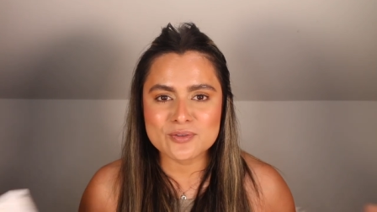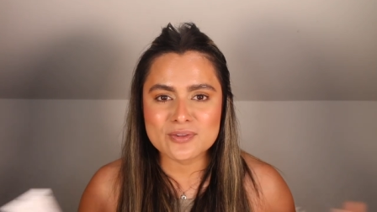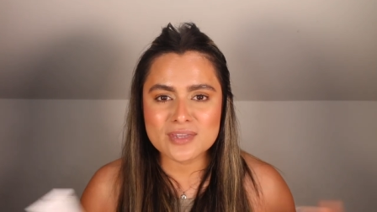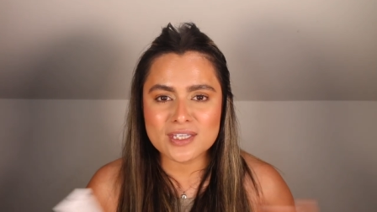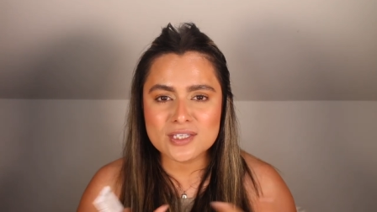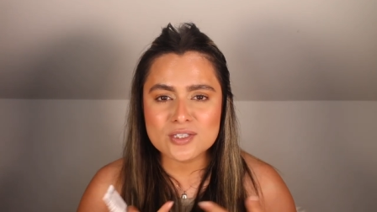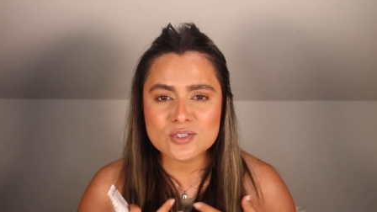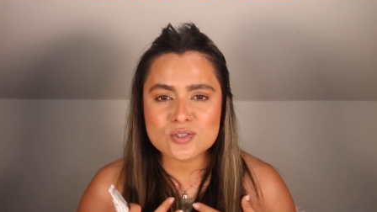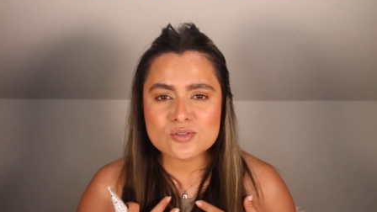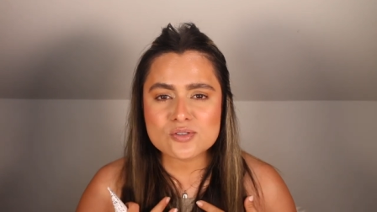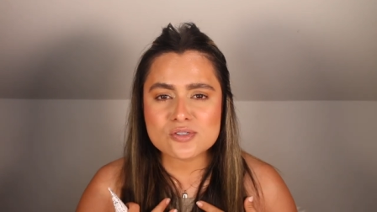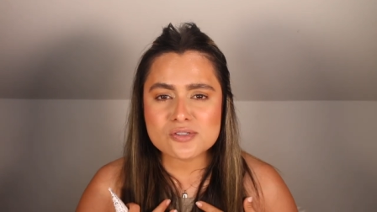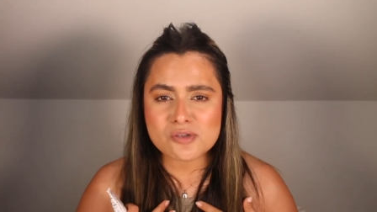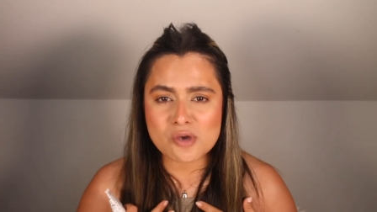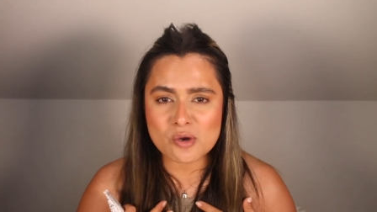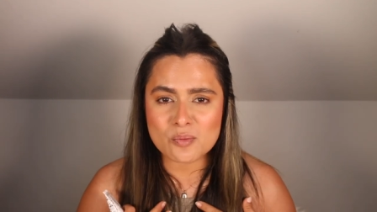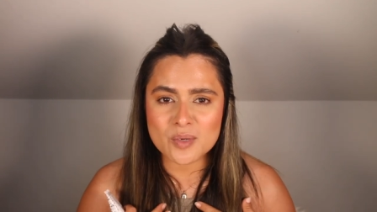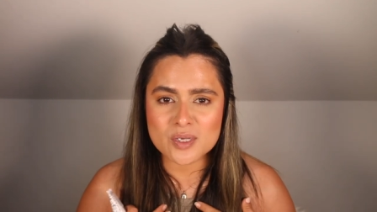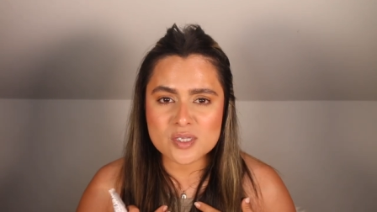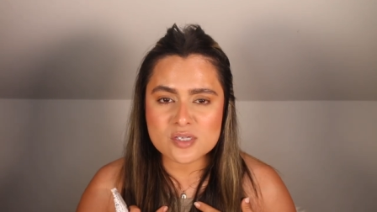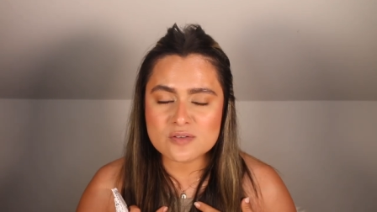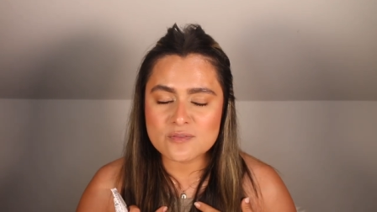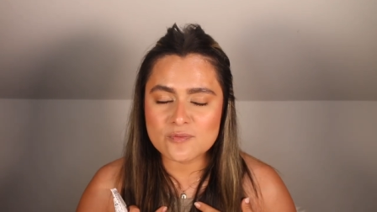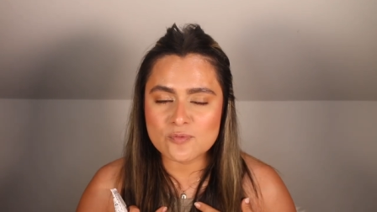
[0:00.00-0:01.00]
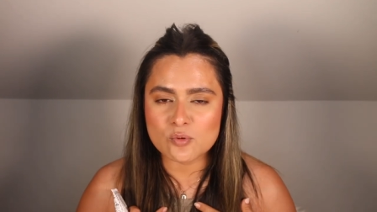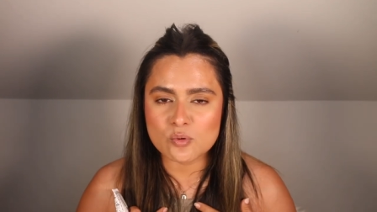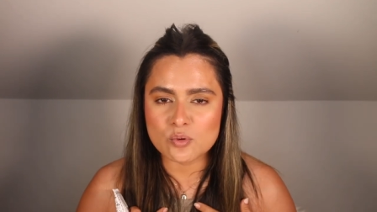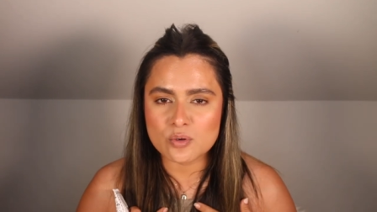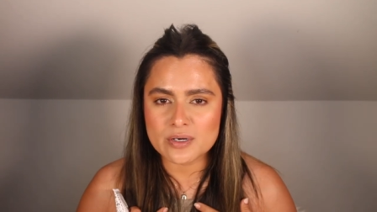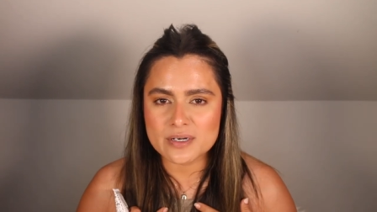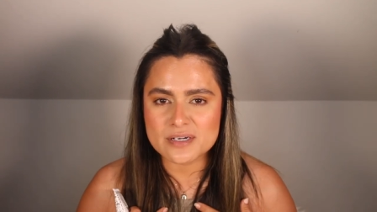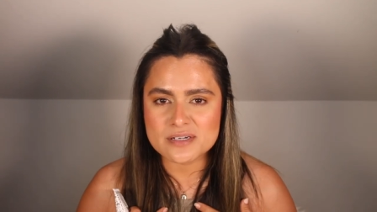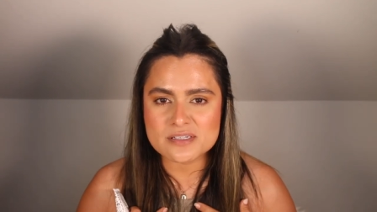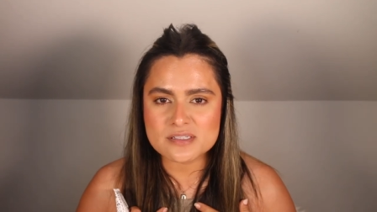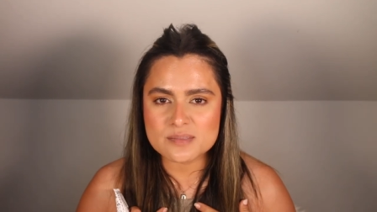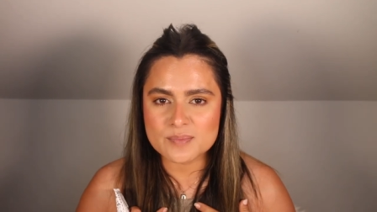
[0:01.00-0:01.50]
Thank you so much
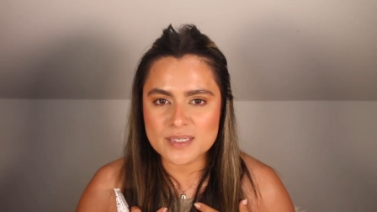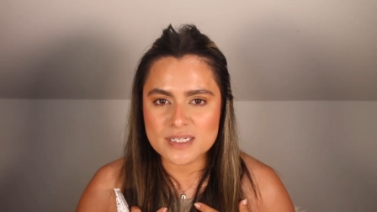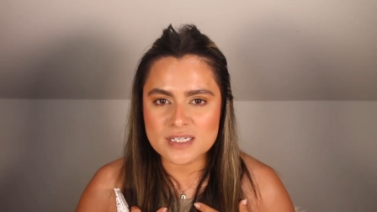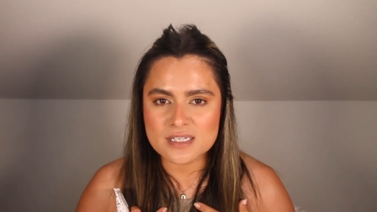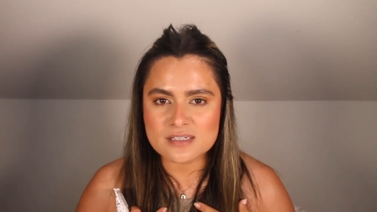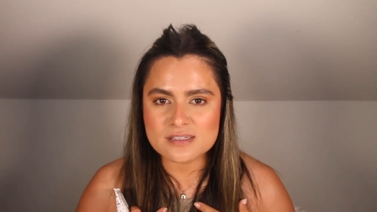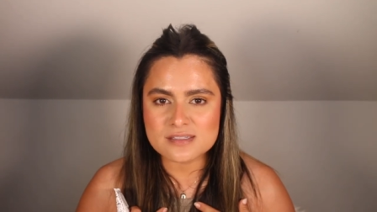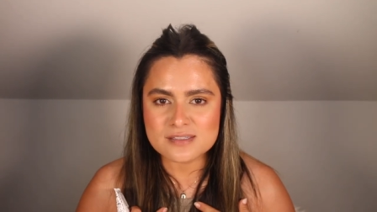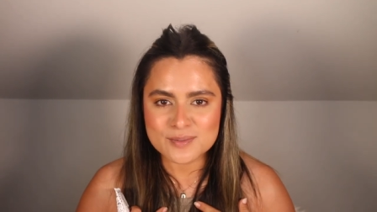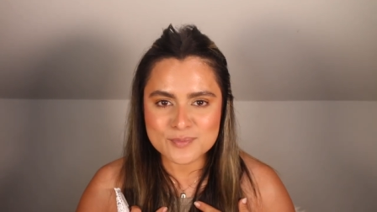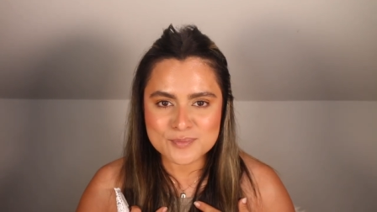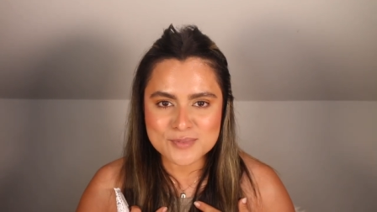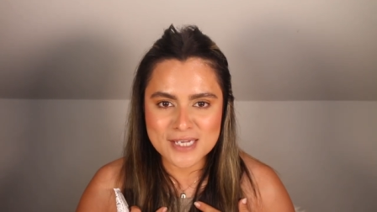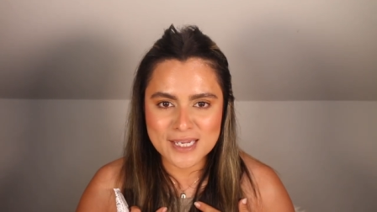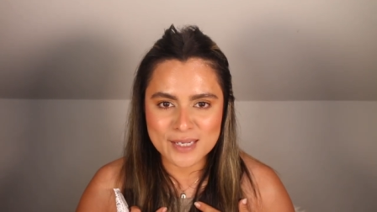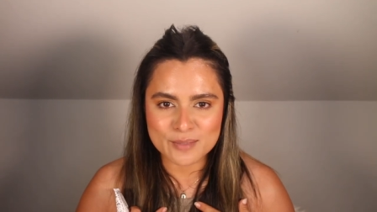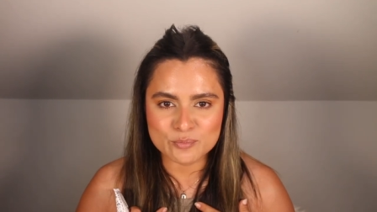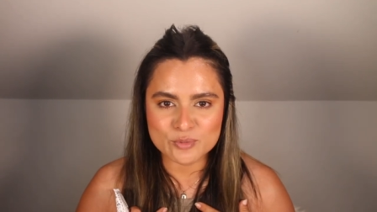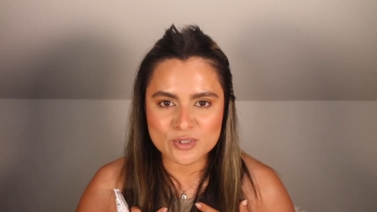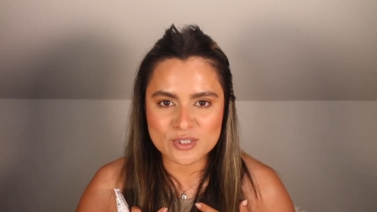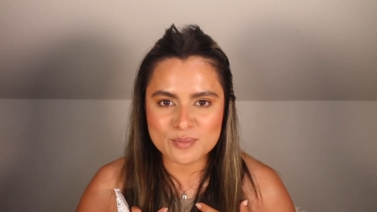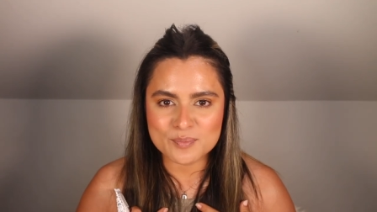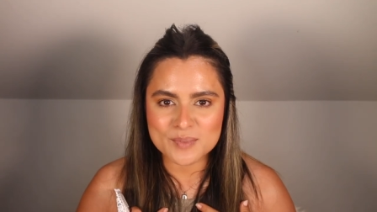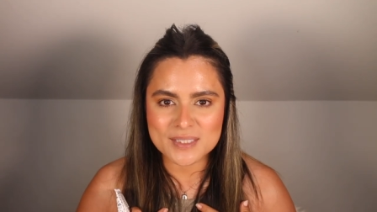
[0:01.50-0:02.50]
for spending some time with